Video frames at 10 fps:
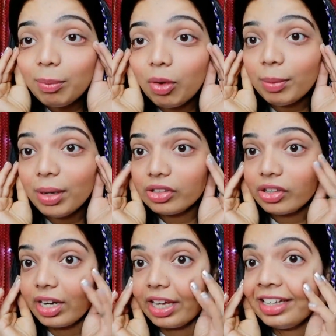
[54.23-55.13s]
on my
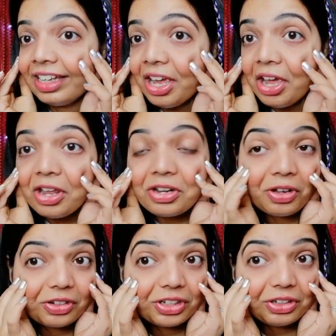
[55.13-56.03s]
under eye
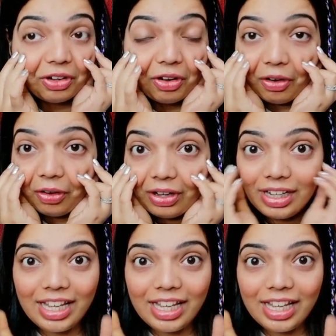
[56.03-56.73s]
not at all.